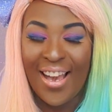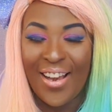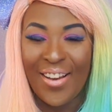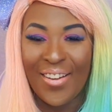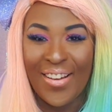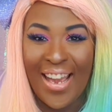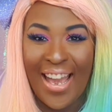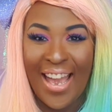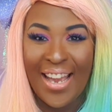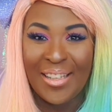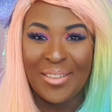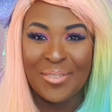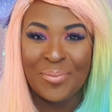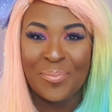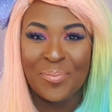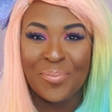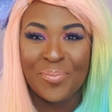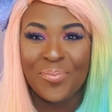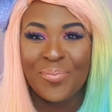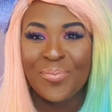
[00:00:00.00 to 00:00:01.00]
Okay,
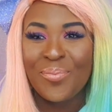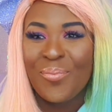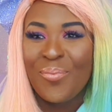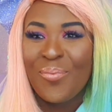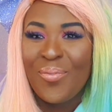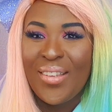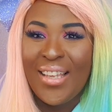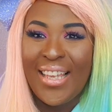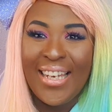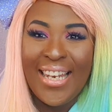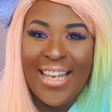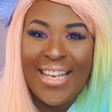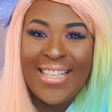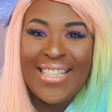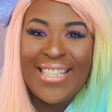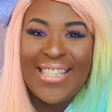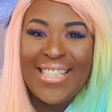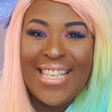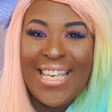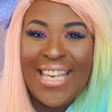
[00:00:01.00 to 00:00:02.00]

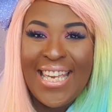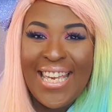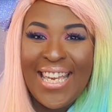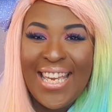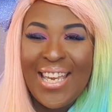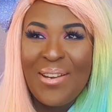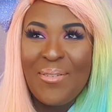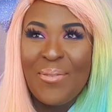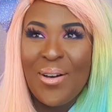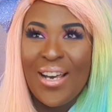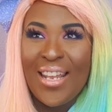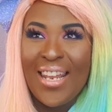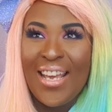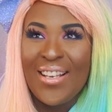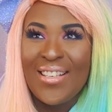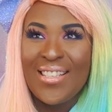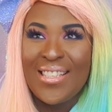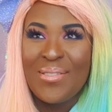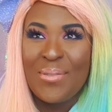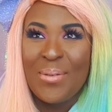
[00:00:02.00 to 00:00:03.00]
let's see what
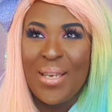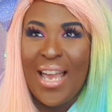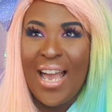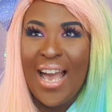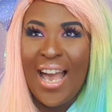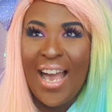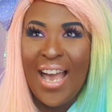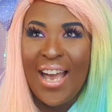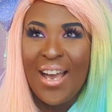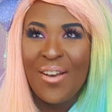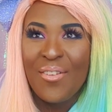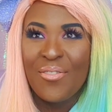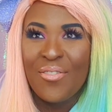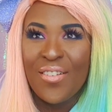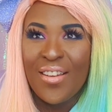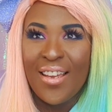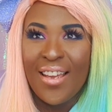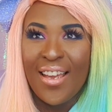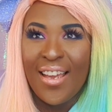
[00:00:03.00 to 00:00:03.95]
else we have.